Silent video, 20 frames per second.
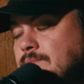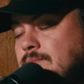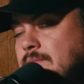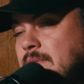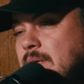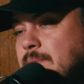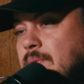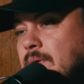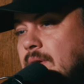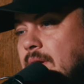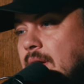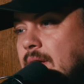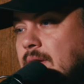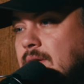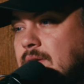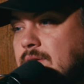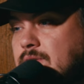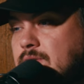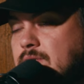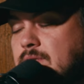input gain
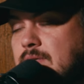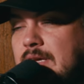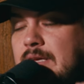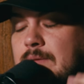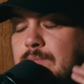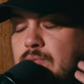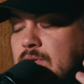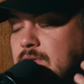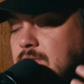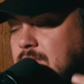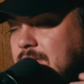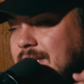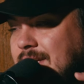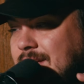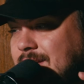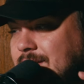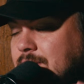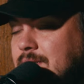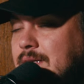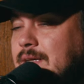is
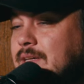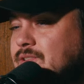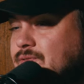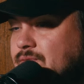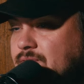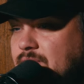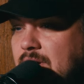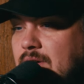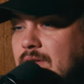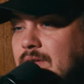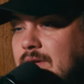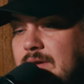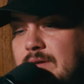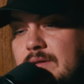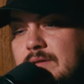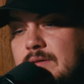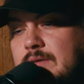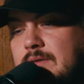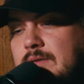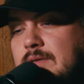very.
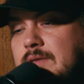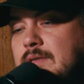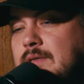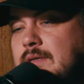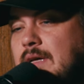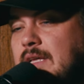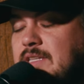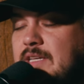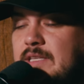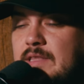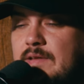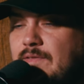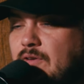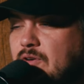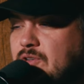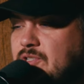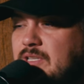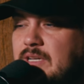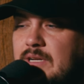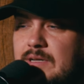It's like the
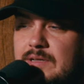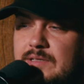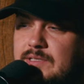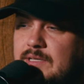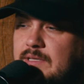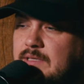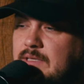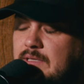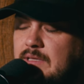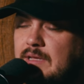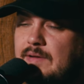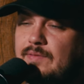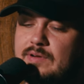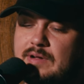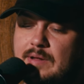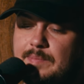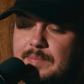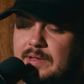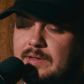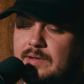first thing. It's like the level
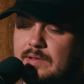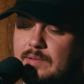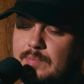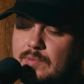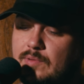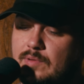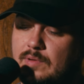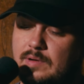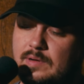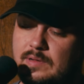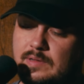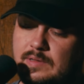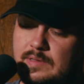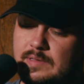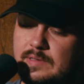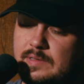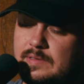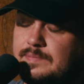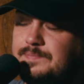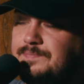coming out of the board
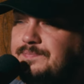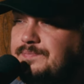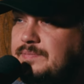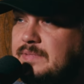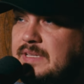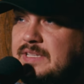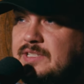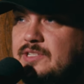is